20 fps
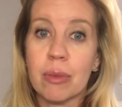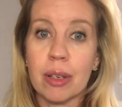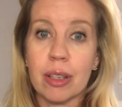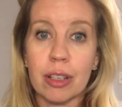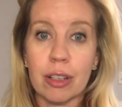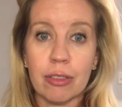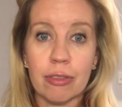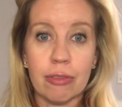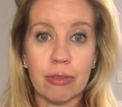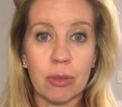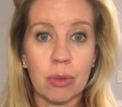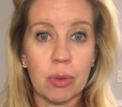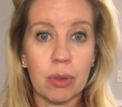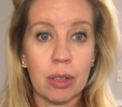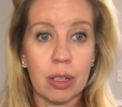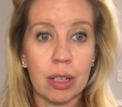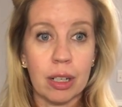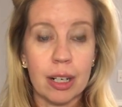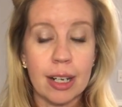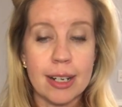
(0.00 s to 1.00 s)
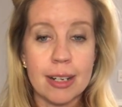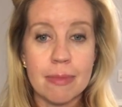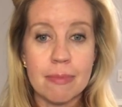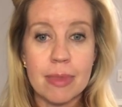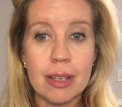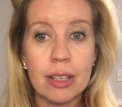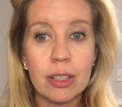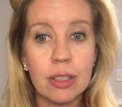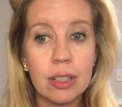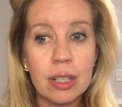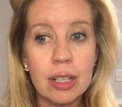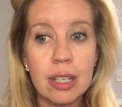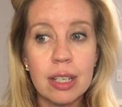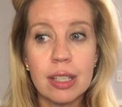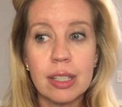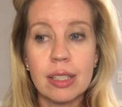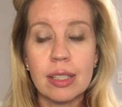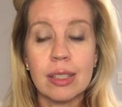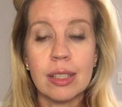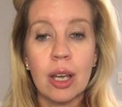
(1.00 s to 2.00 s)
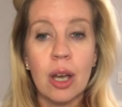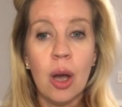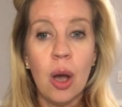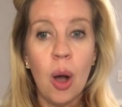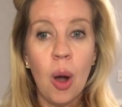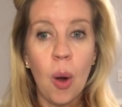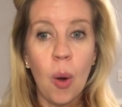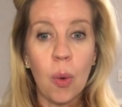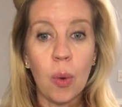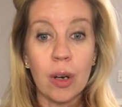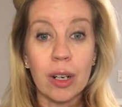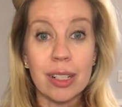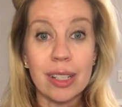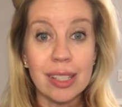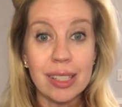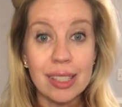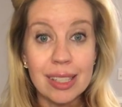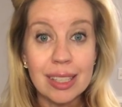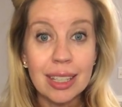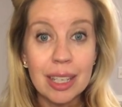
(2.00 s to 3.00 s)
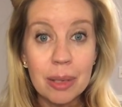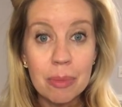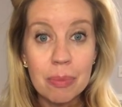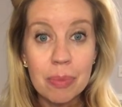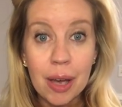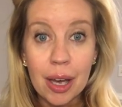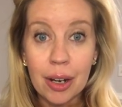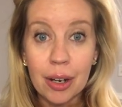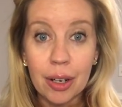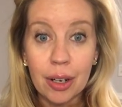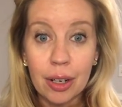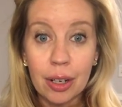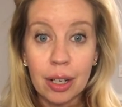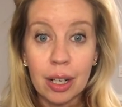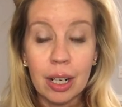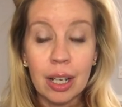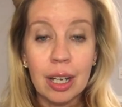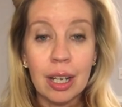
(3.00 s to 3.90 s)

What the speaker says: whether for illness or to sleep better.